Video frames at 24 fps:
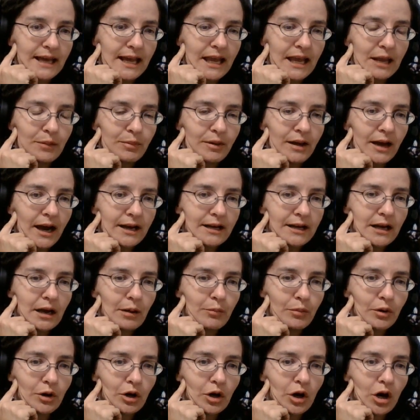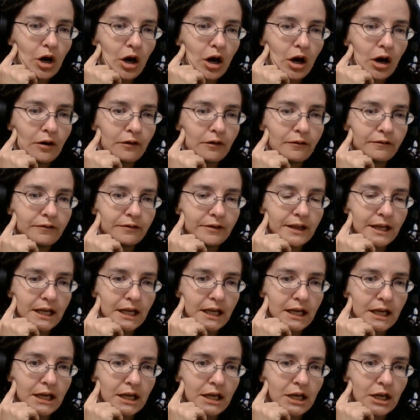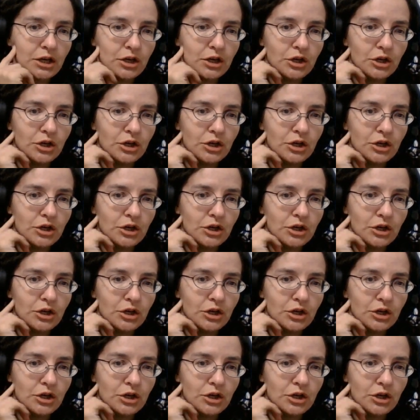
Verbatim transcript: API number of the